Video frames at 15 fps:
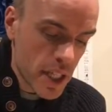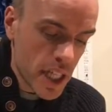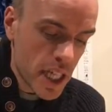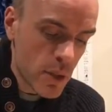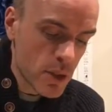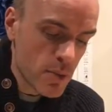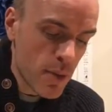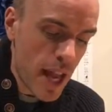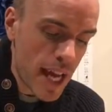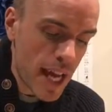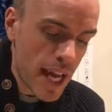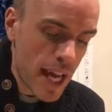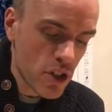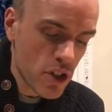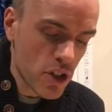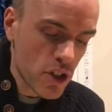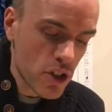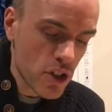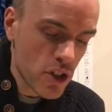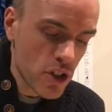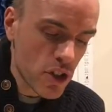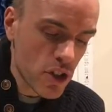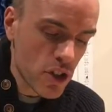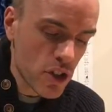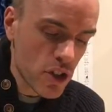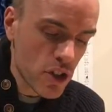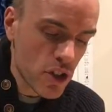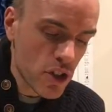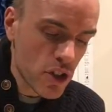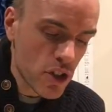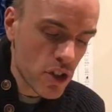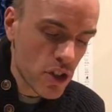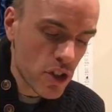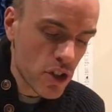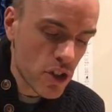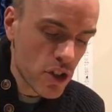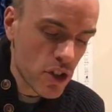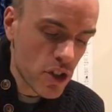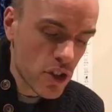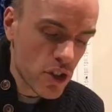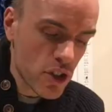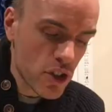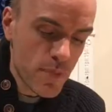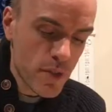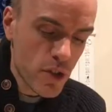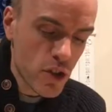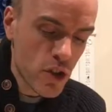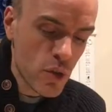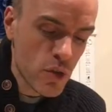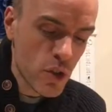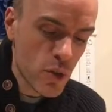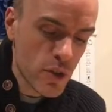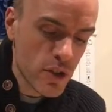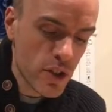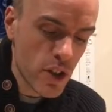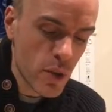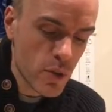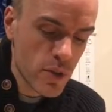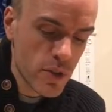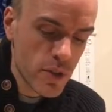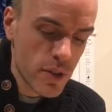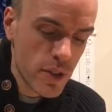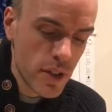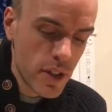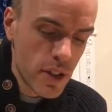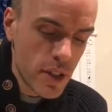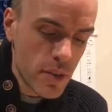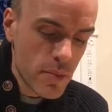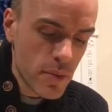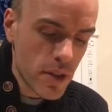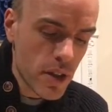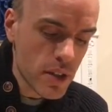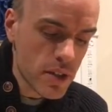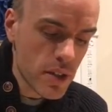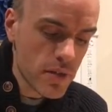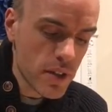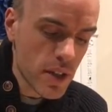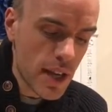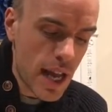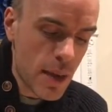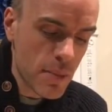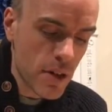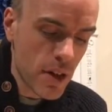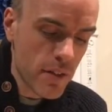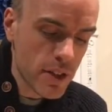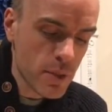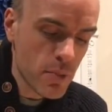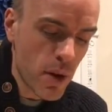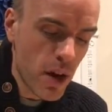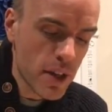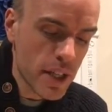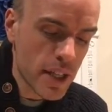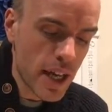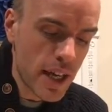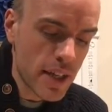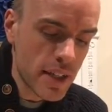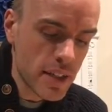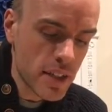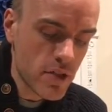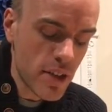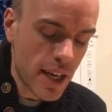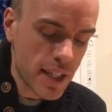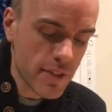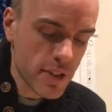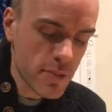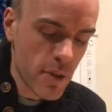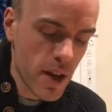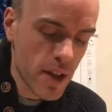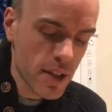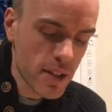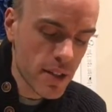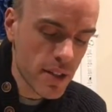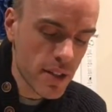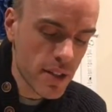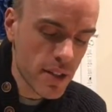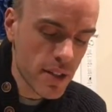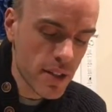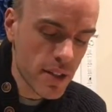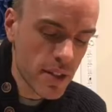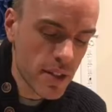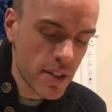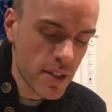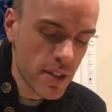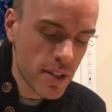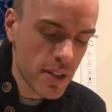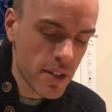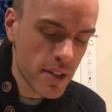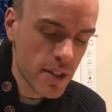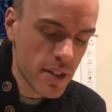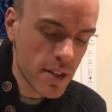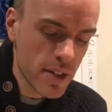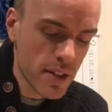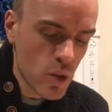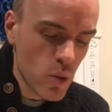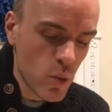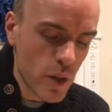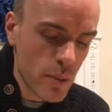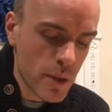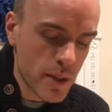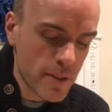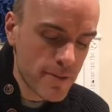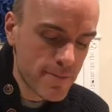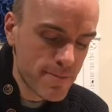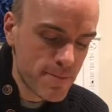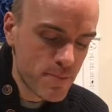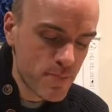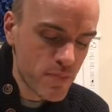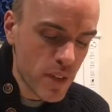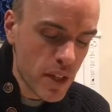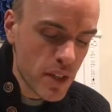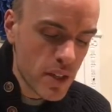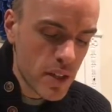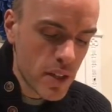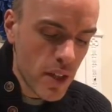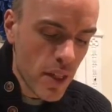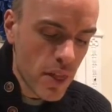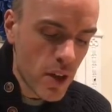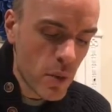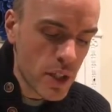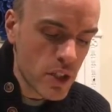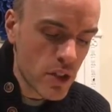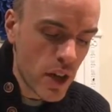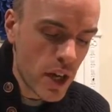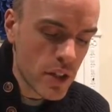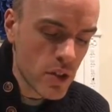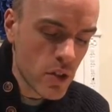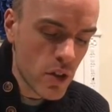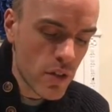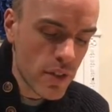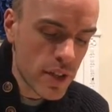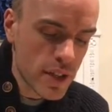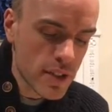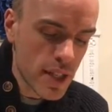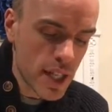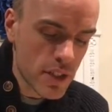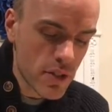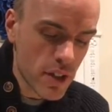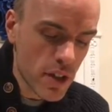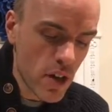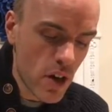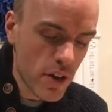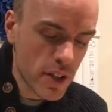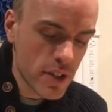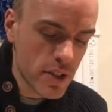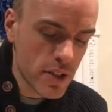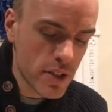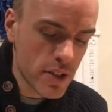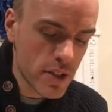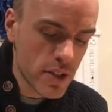He was black and very beautiful due to his youth. Because of the glamour of his body and his attractive smile, he was pleasing to women. Though he tried to cover his natural glories,